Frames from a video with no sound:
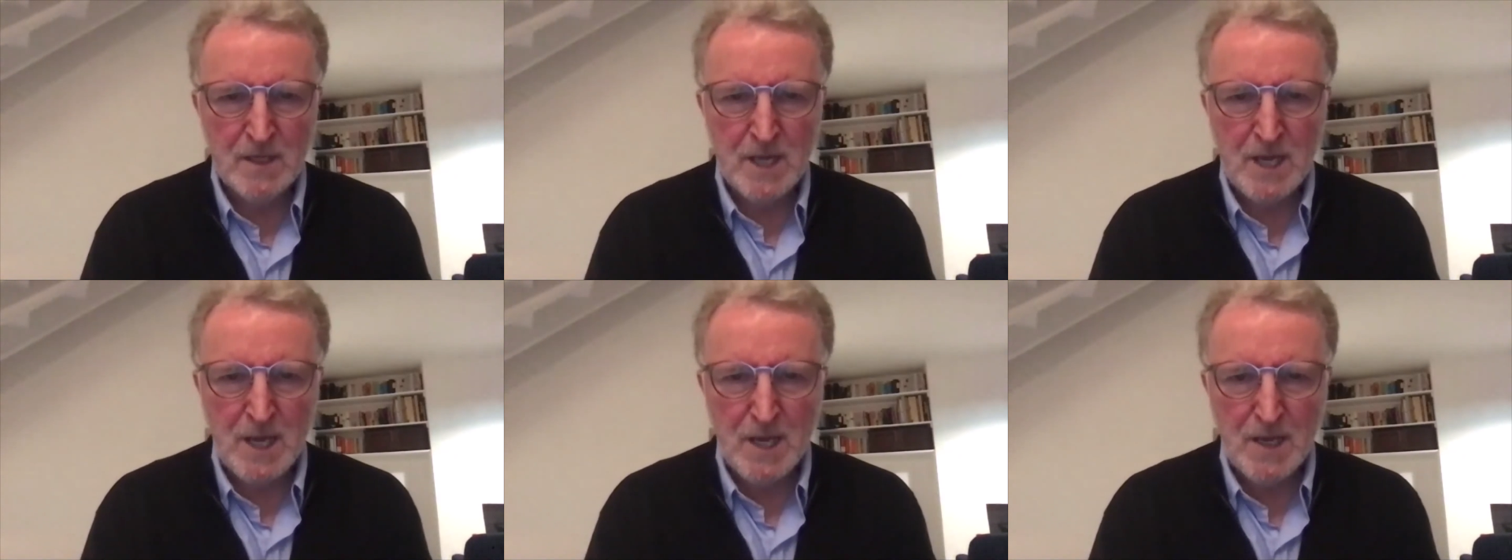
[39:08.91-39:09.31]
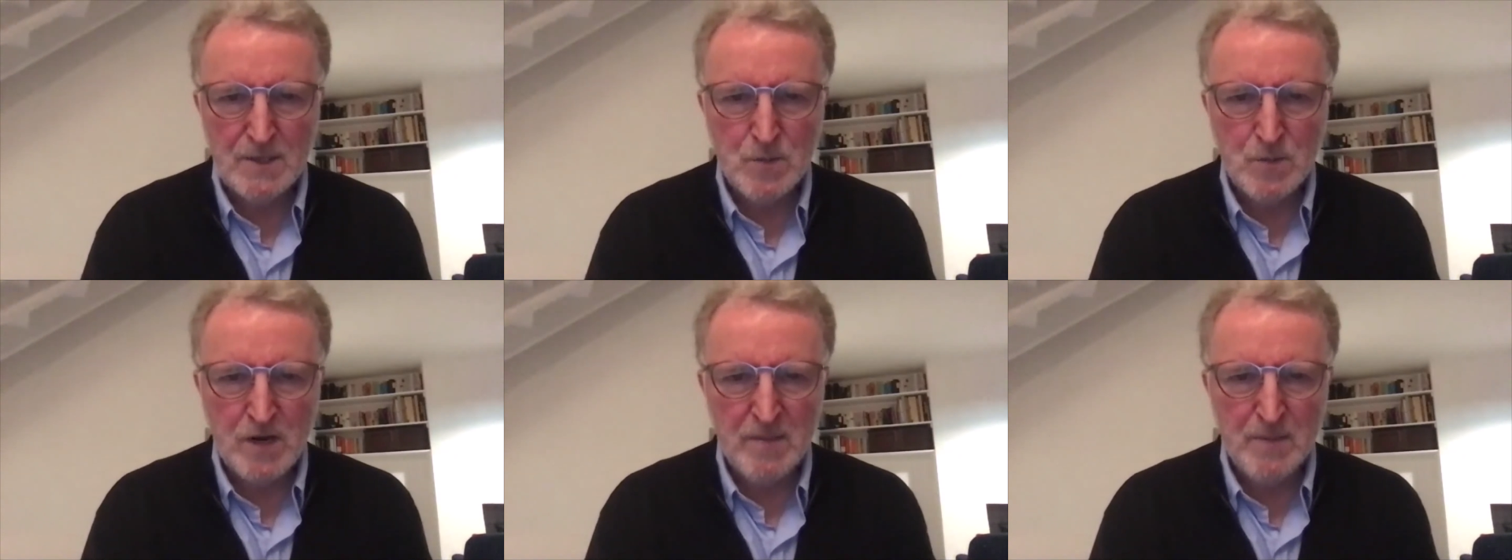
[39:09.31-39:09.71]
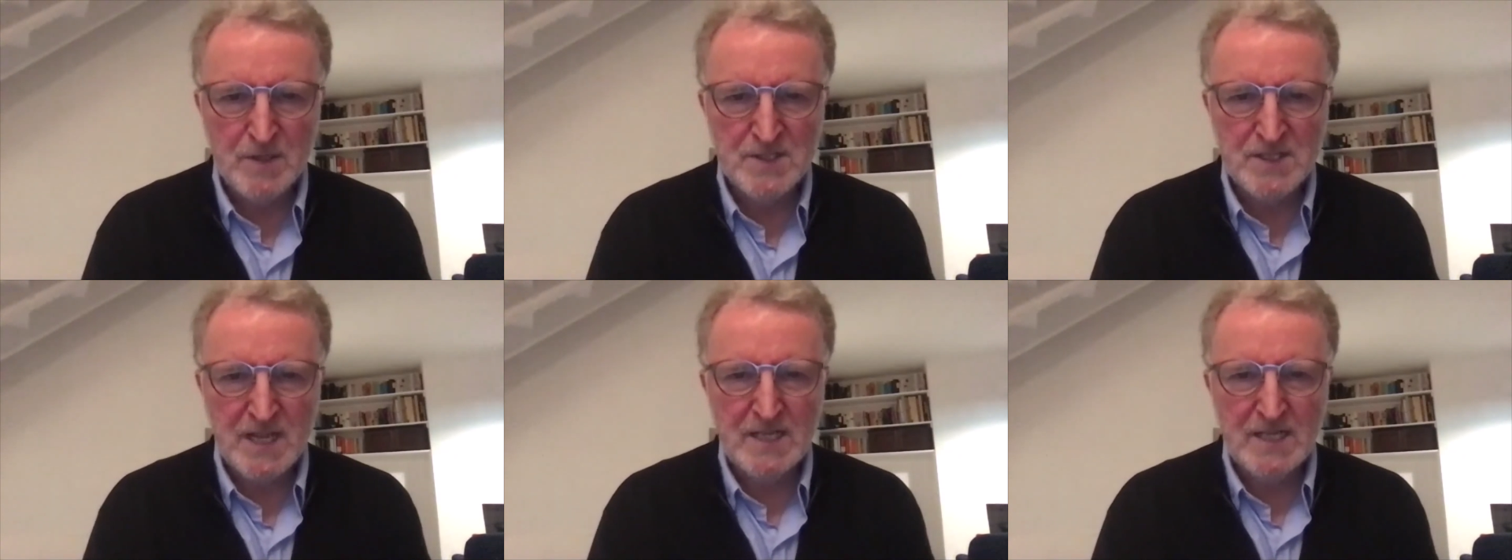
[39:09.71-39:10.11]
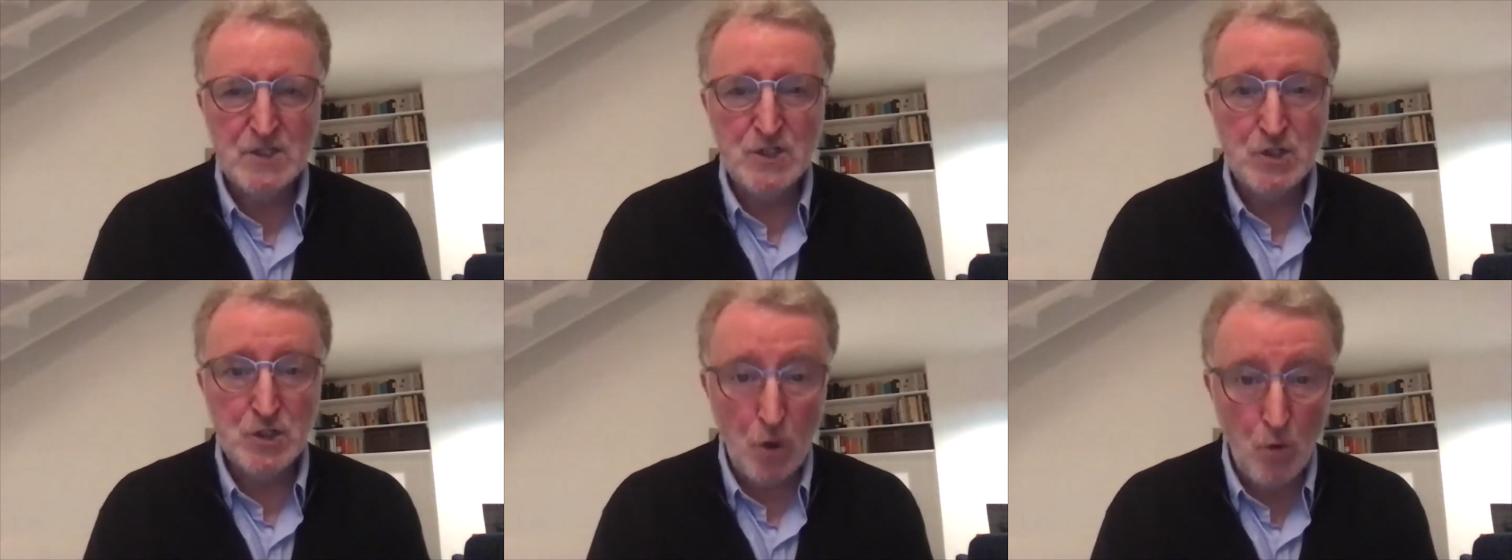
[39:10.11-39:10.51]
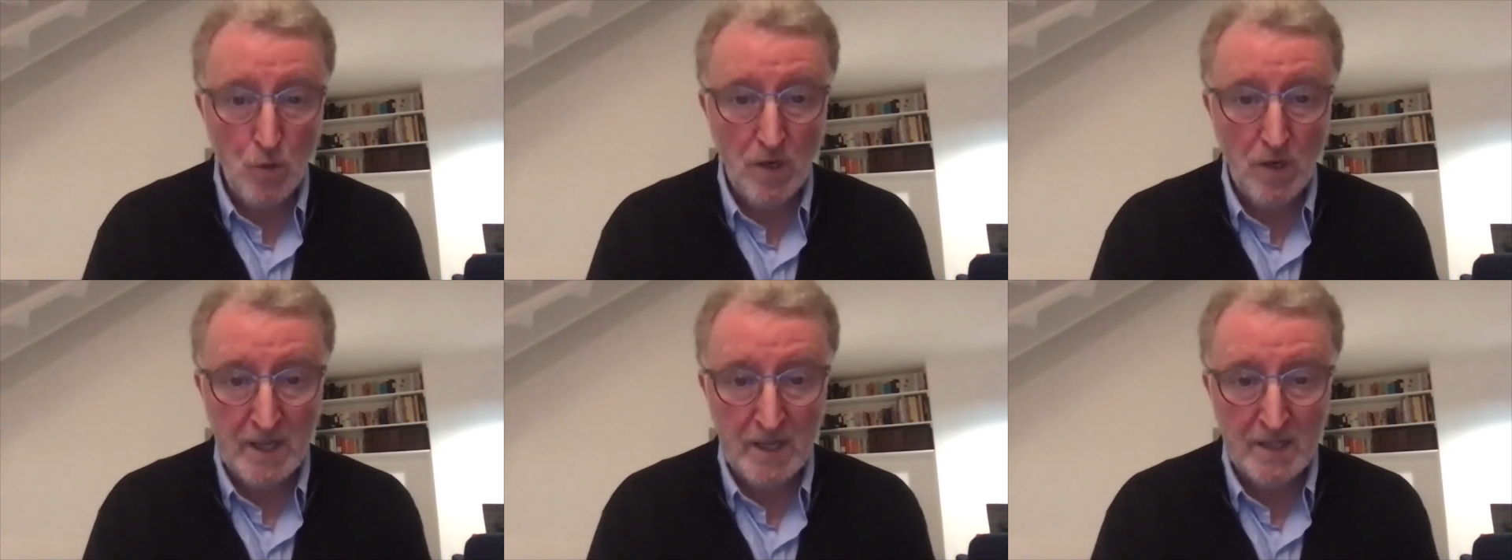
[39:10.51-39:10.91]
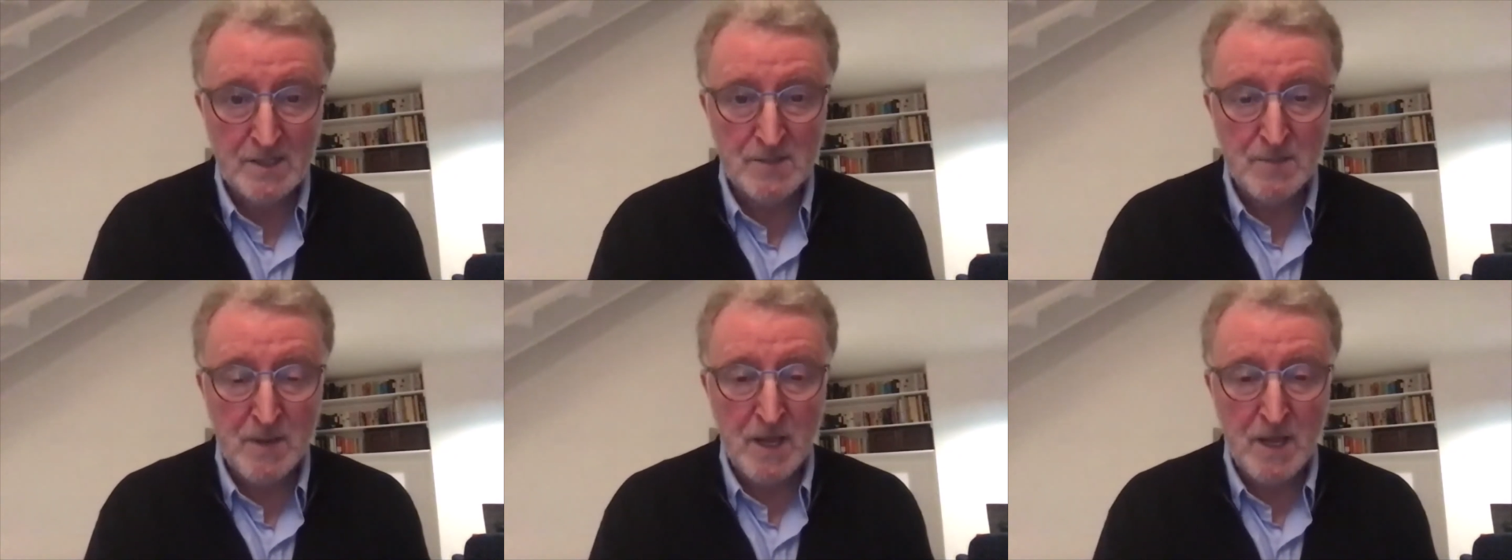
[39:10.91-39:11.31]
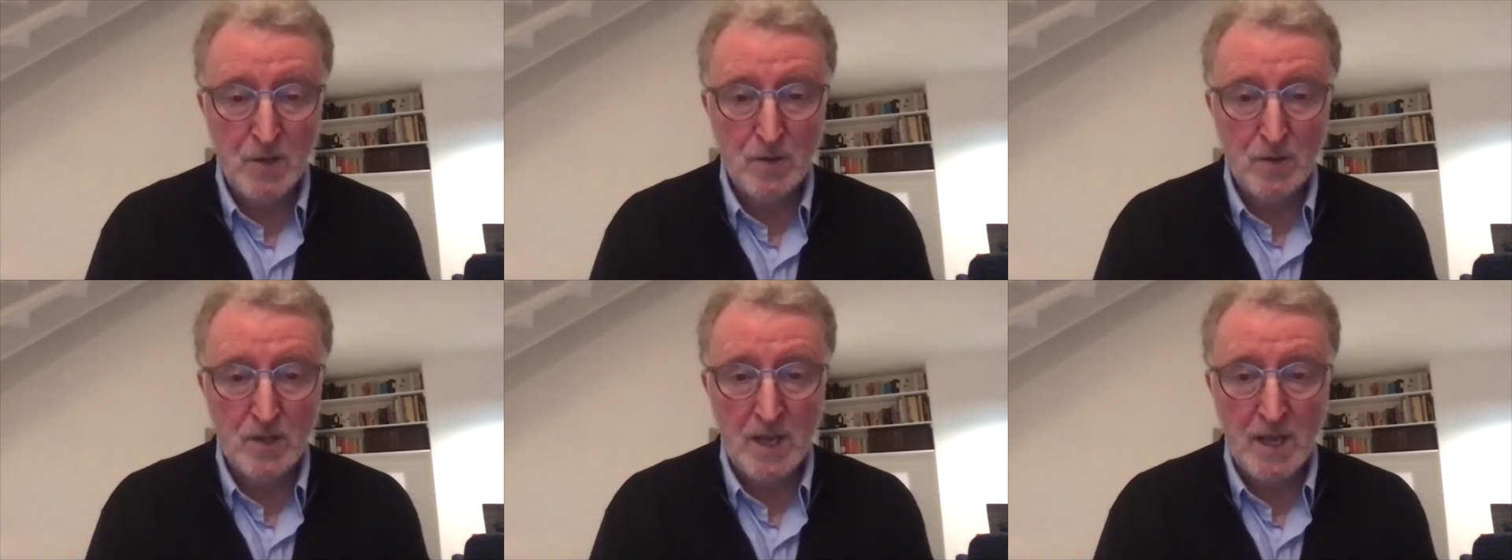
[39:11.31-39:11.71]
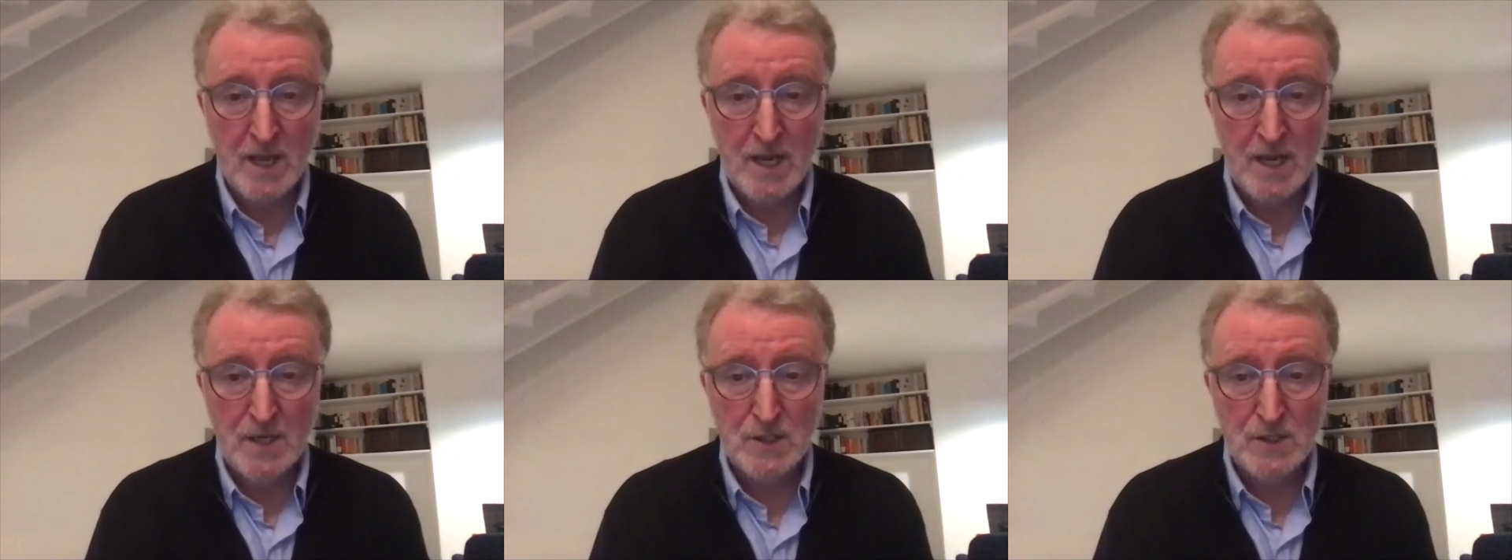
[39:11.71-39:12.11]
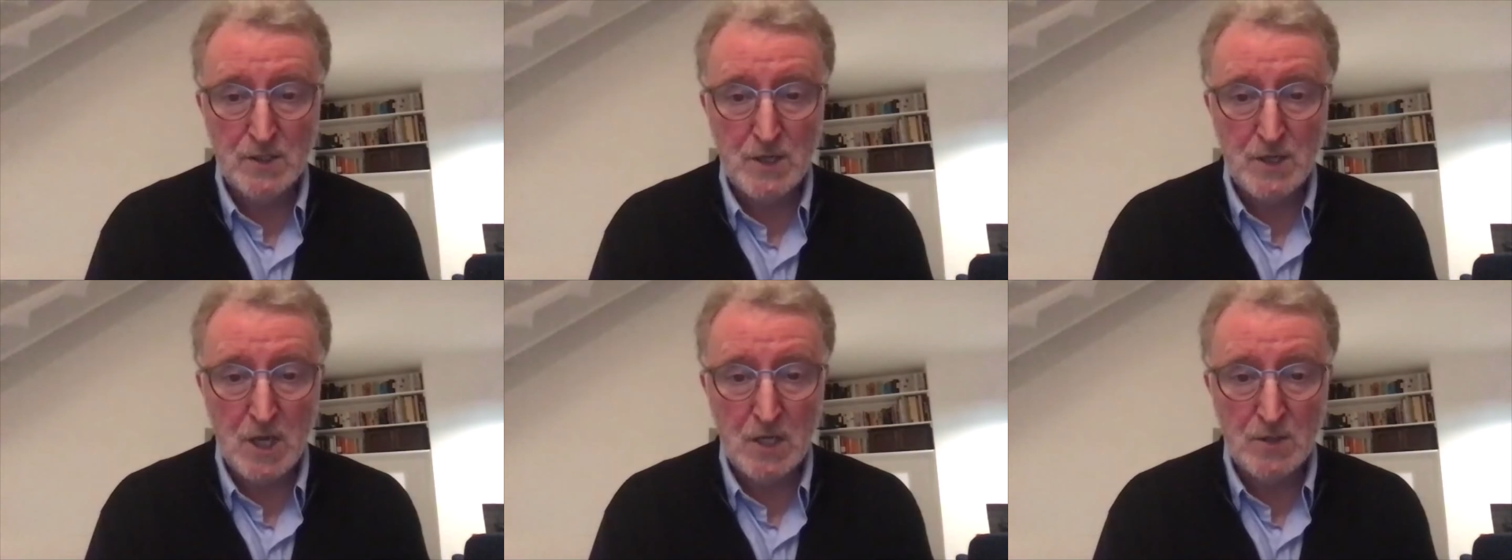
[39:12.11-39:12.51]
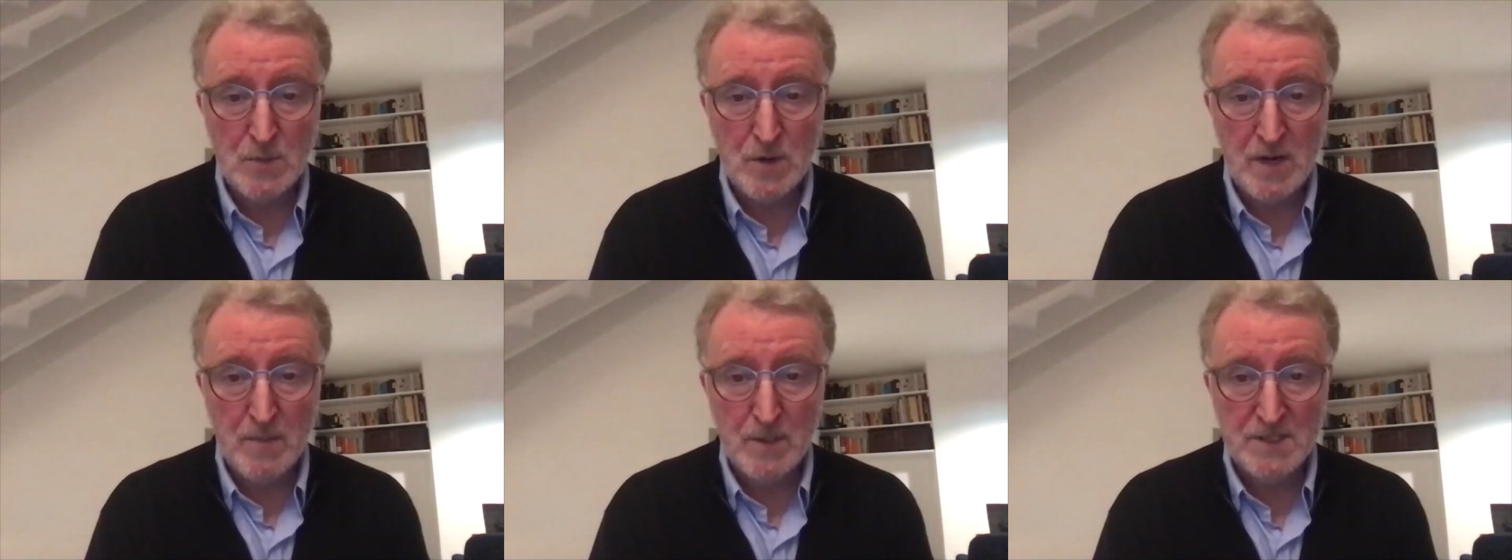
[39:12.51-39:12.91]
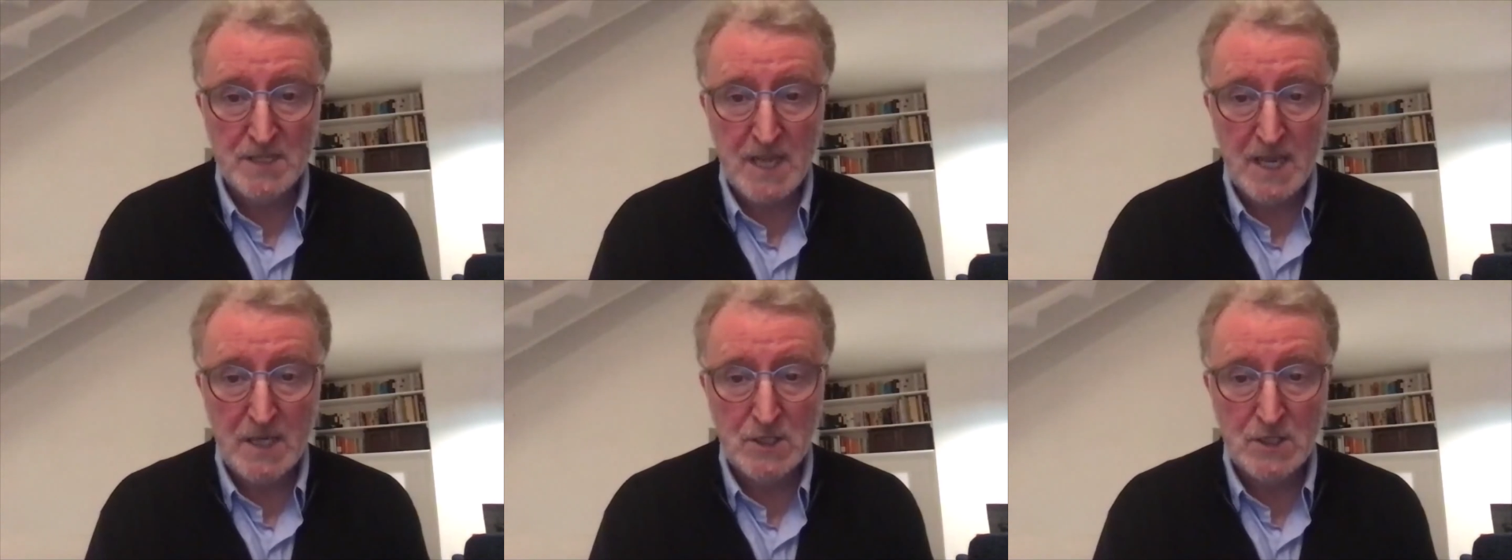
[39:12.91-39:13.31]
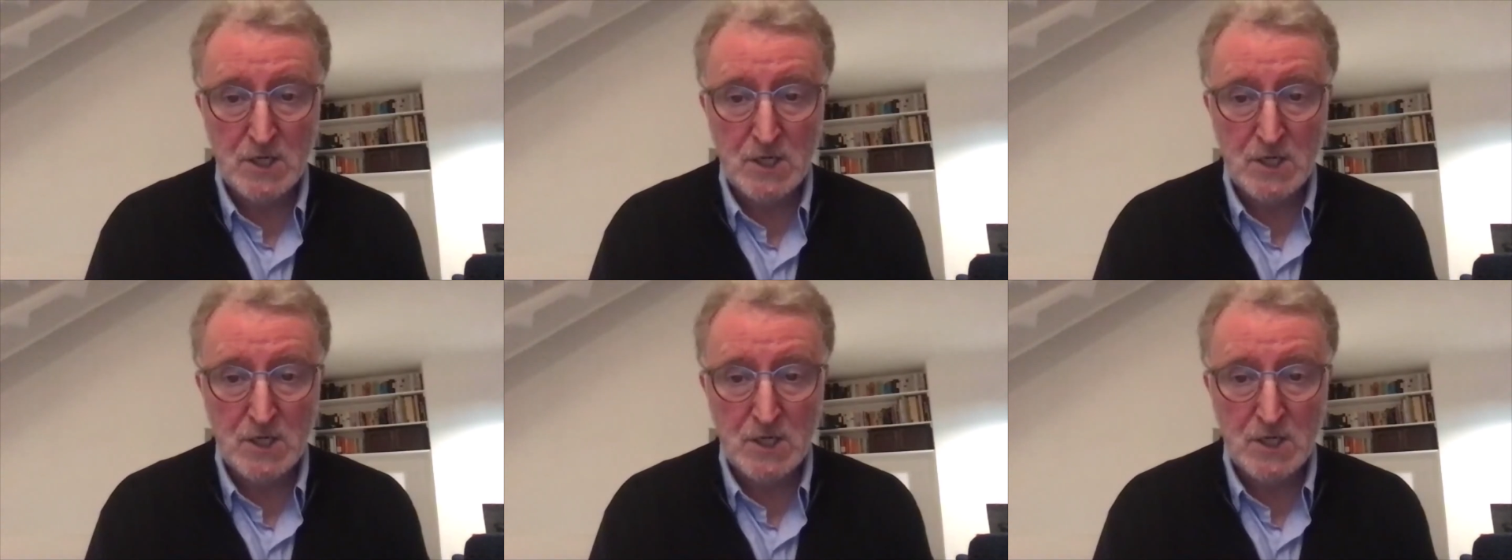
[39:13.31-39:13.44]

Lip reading: 20% don't like the smell, and 20%